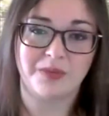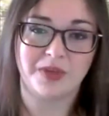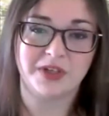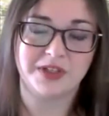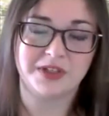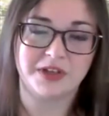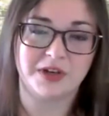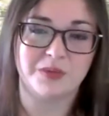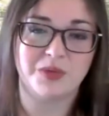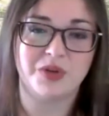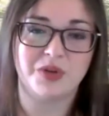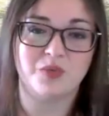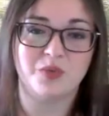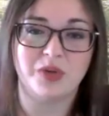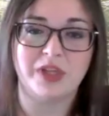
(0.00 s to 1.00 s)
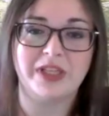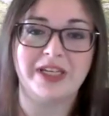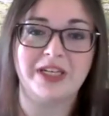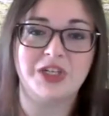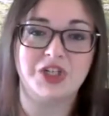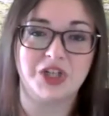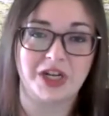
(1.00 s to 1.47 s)
is going to be really
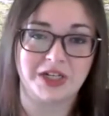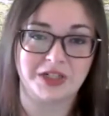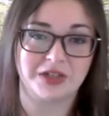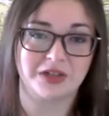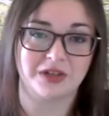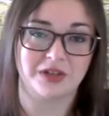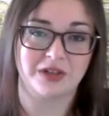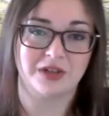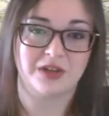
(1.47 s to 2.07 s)
gentle.